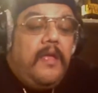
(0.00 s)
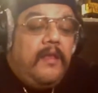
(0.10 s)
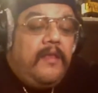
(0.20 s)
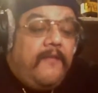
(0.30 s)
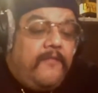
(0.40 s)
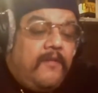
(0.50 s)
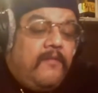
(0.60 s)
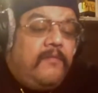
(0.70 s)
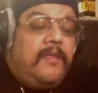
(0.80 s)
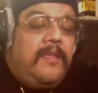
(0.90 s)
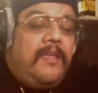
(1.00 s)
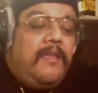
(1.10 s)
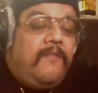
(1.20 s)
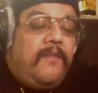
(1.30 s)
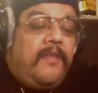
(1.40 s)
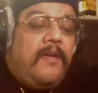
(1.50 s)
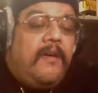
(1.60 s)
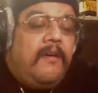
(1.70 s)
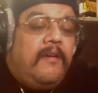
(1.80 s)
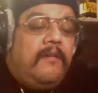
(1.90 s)
Never gonna give it
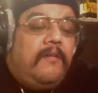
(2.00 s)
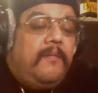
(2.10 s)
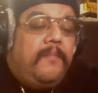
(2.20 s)
up,